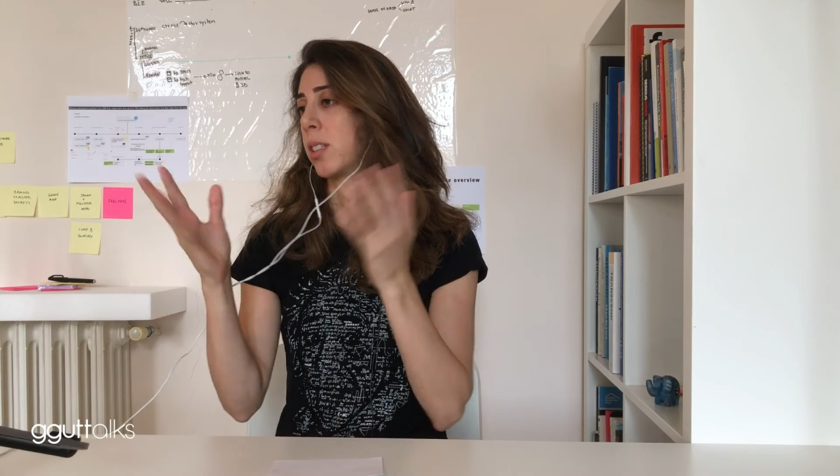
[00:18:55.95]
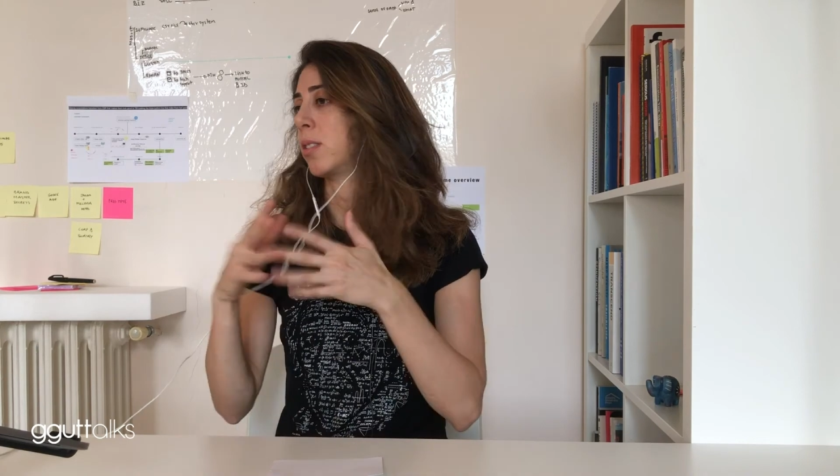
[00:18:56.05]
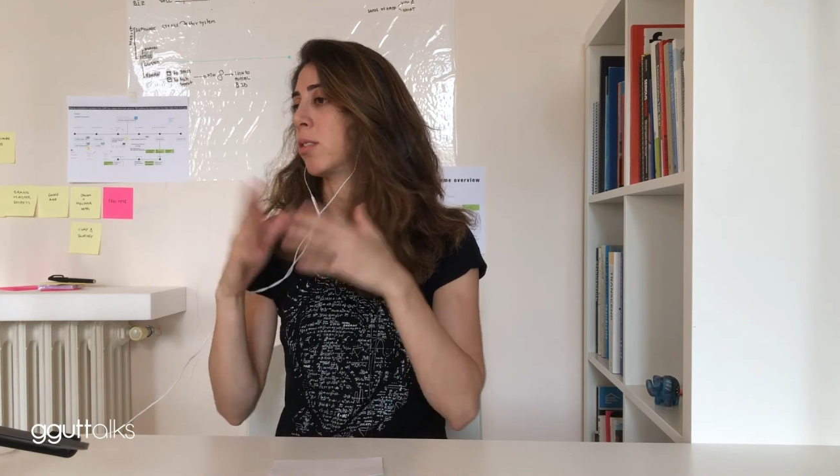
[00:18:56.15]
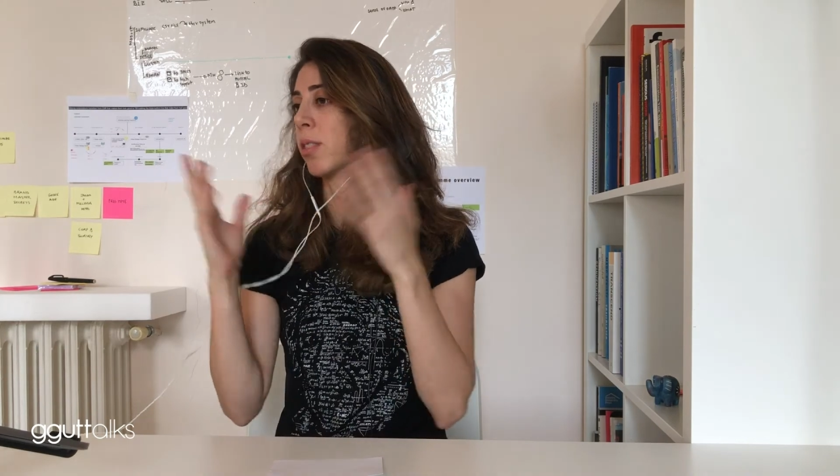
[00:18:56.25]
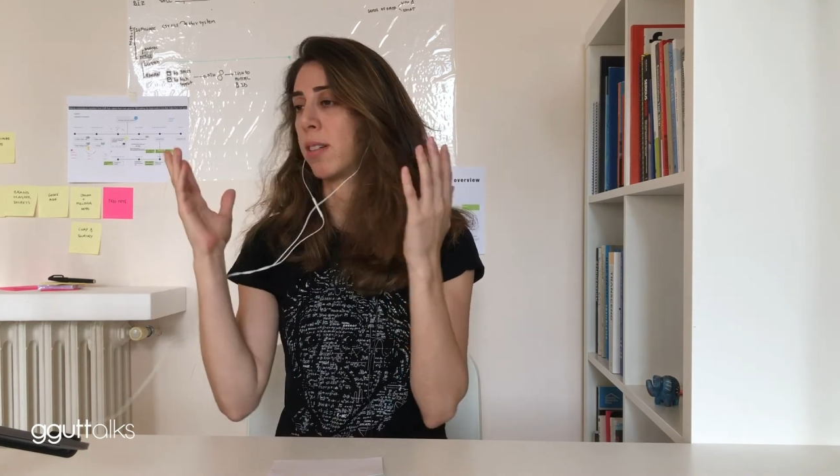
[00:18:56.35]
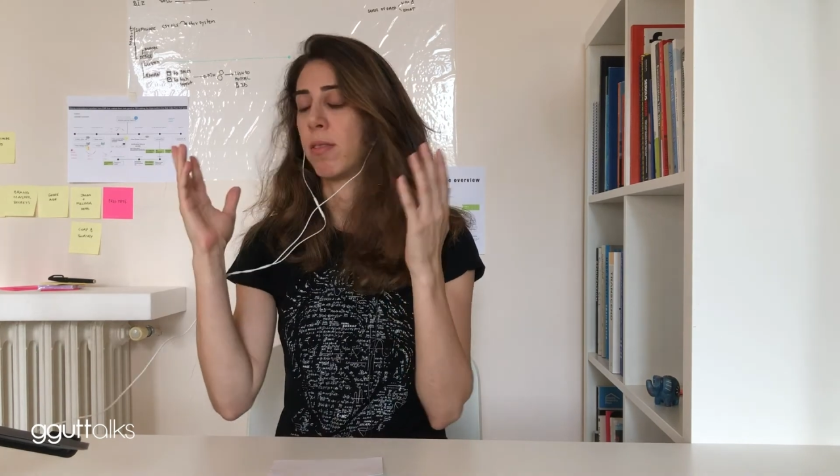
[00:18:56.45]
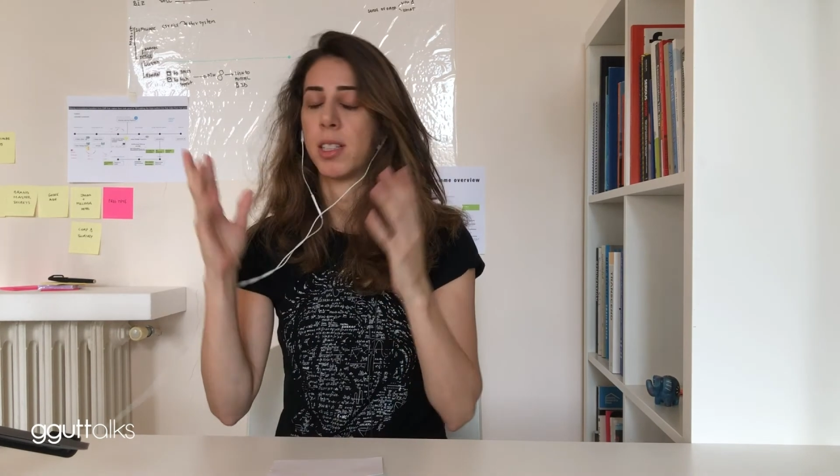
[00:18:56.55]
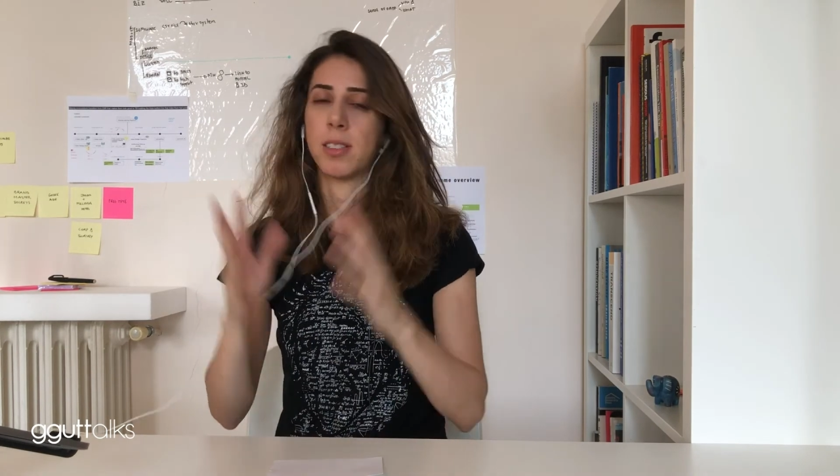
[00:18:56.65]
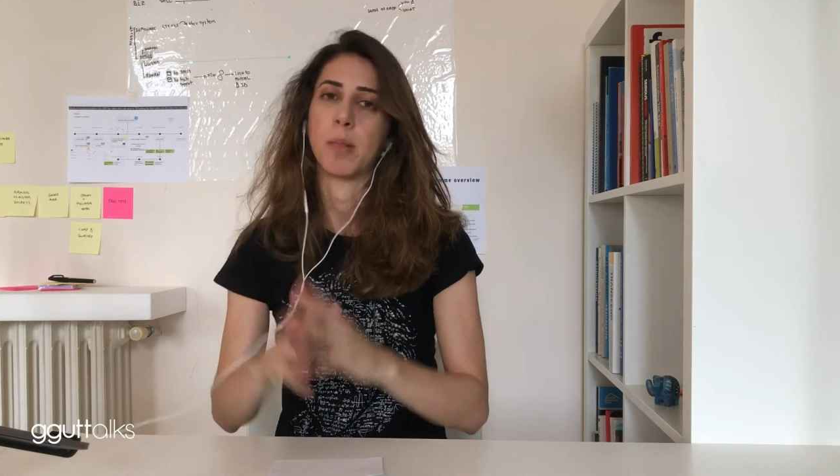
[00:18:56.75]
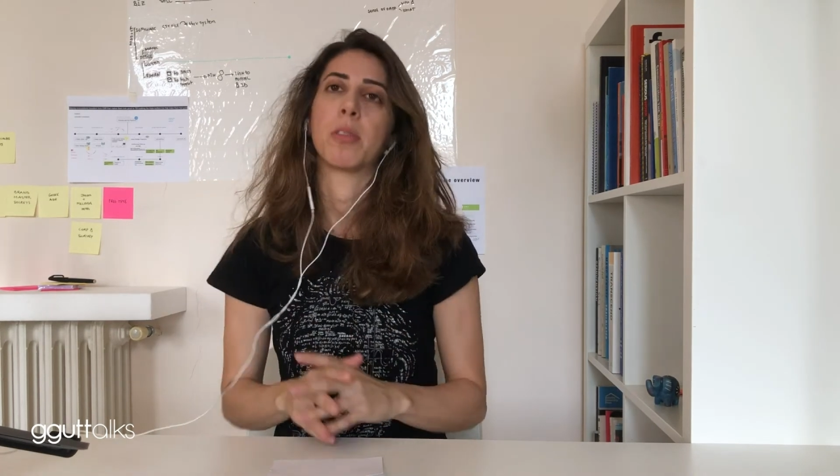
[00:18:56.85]
and you gave the
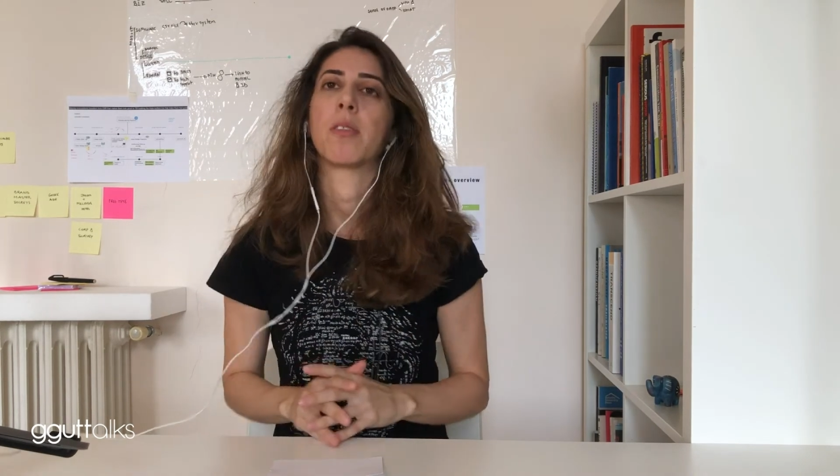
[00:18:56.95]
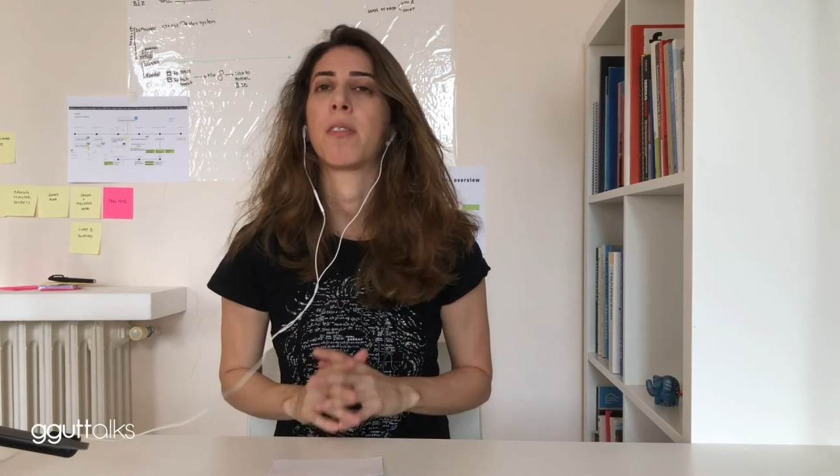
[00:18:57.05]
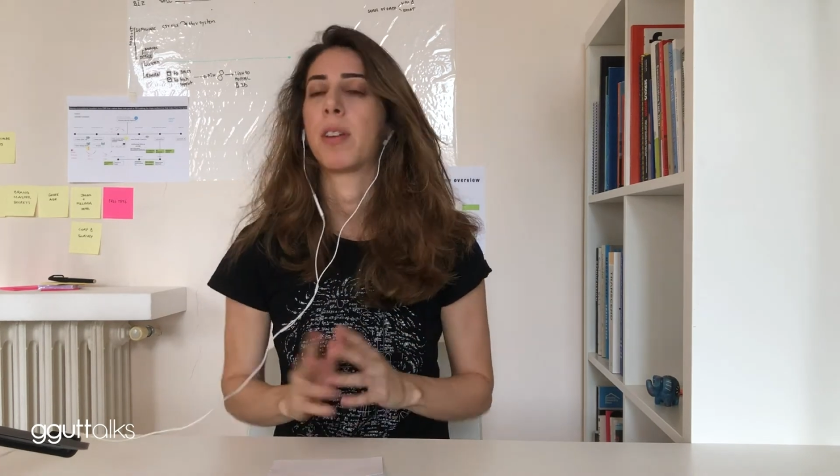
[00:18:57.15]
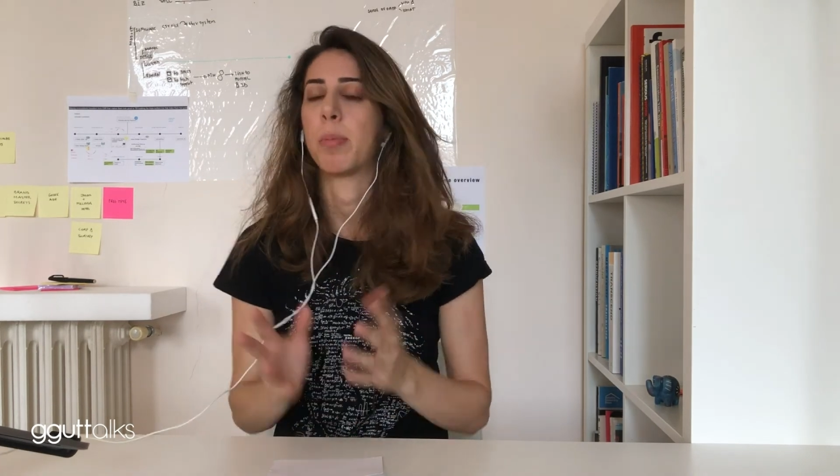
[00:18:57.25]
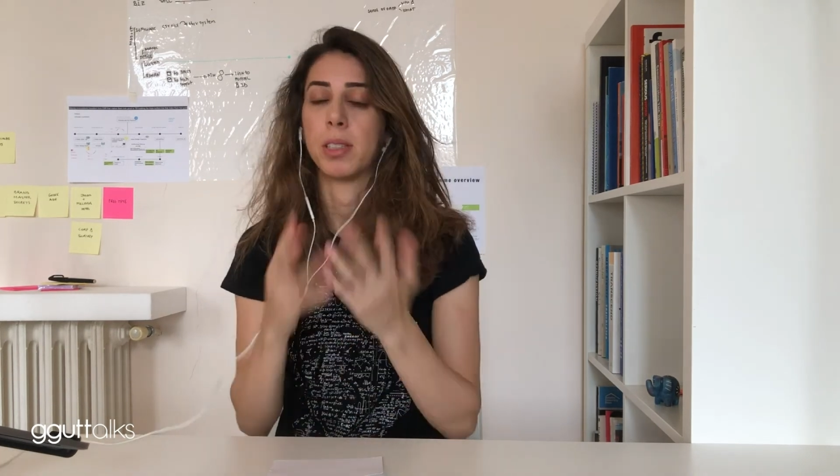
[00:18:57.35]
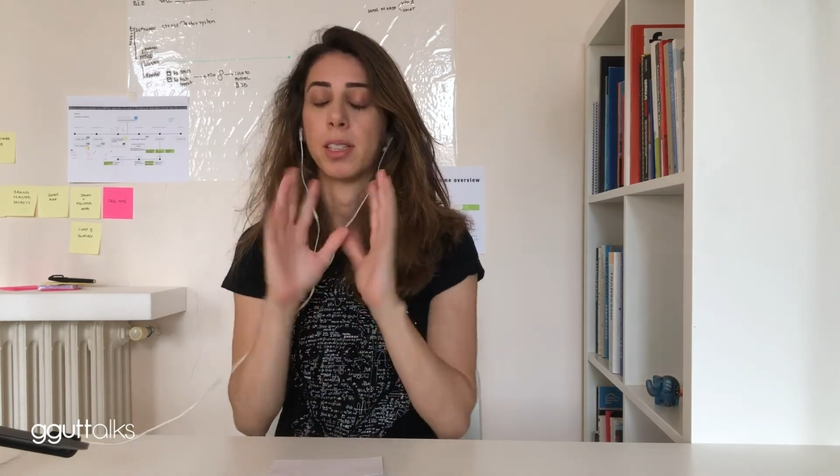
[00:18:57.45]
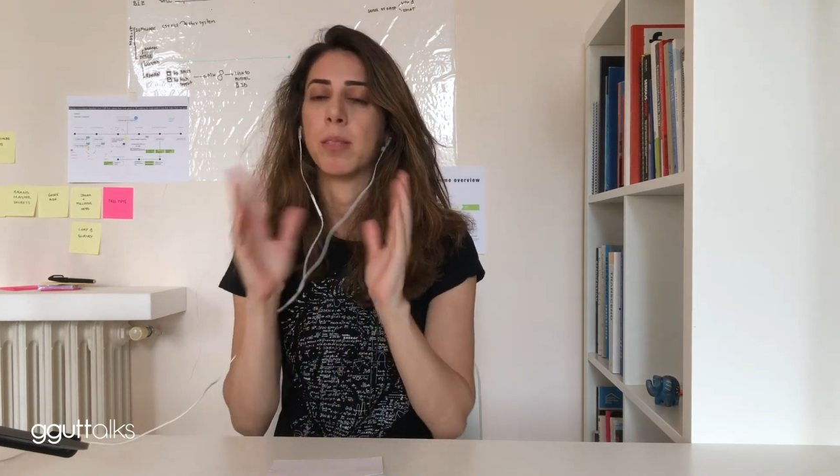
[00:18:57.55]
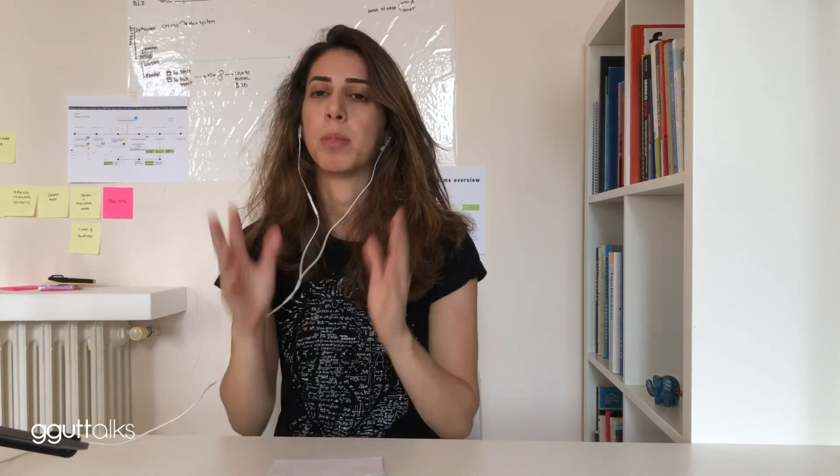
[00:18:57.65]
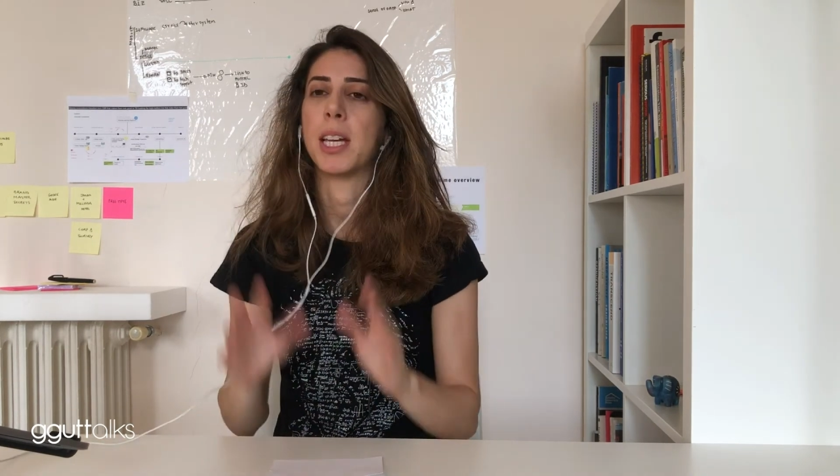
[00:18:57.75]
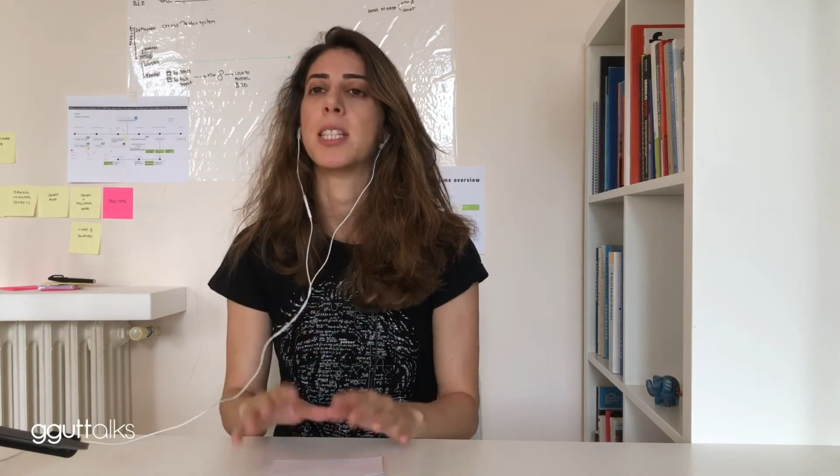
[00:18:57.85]
example of Apple, it
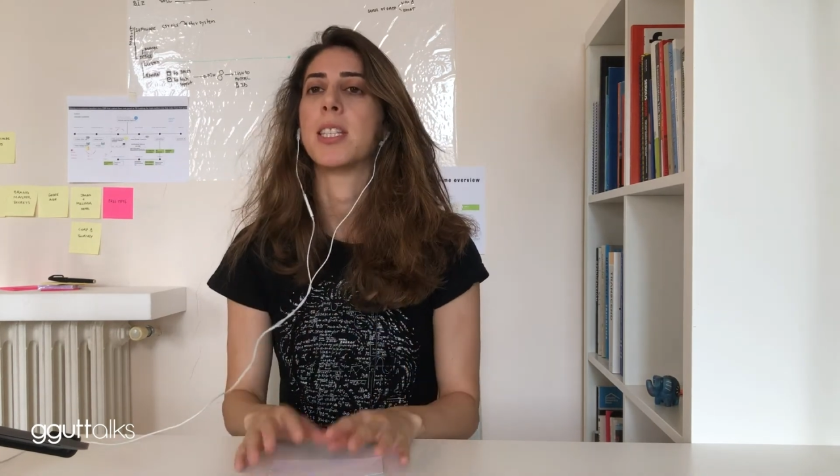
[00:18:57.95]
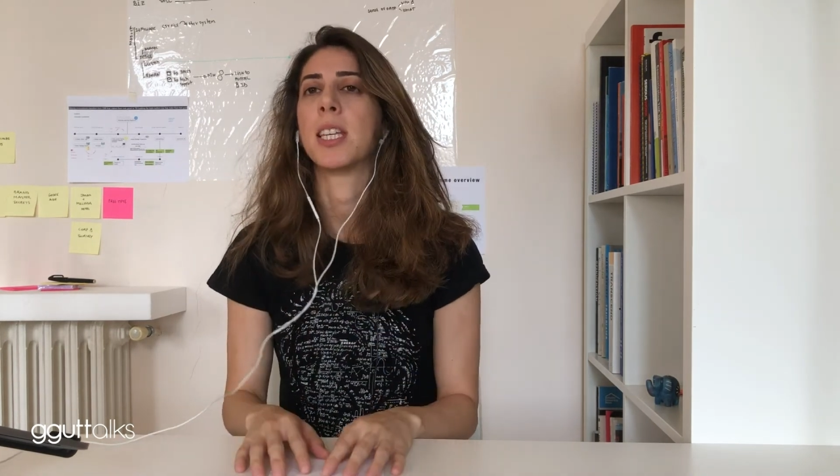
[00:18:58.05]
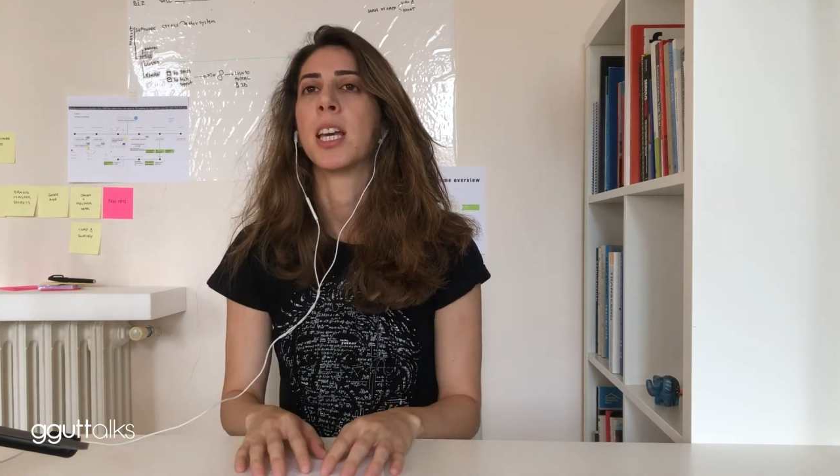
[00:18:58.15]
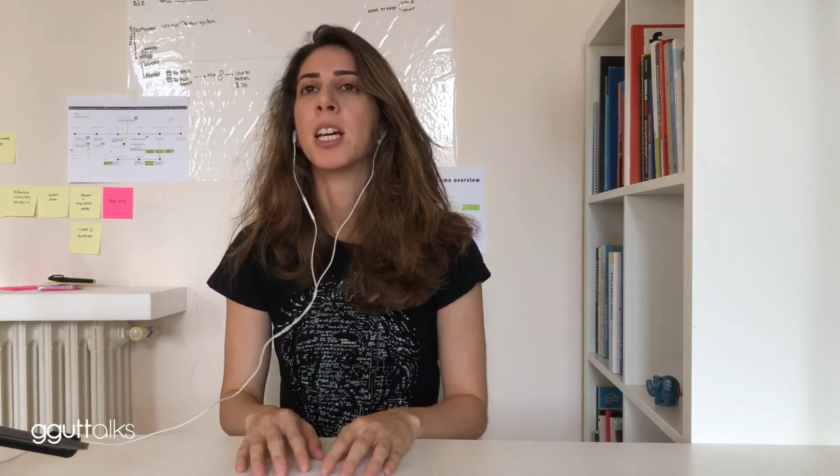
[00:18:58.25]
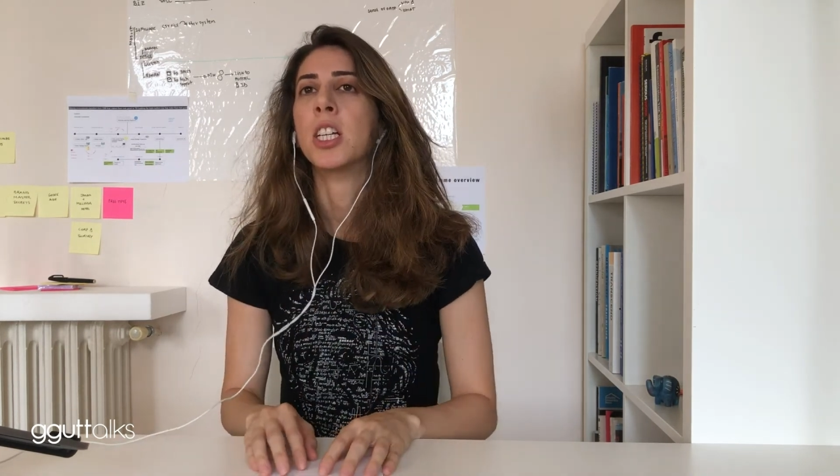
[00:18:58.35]
can be anything.